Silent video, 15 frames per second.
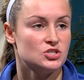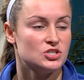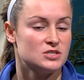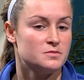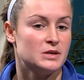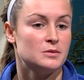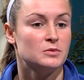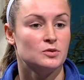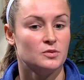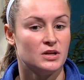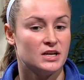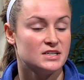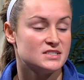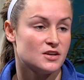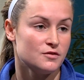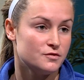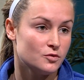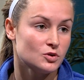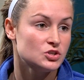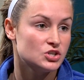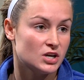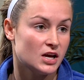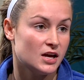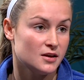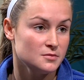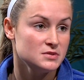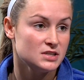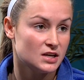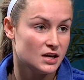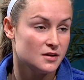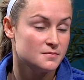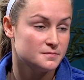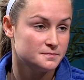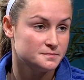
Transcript: just made me realize how fortunate I am today.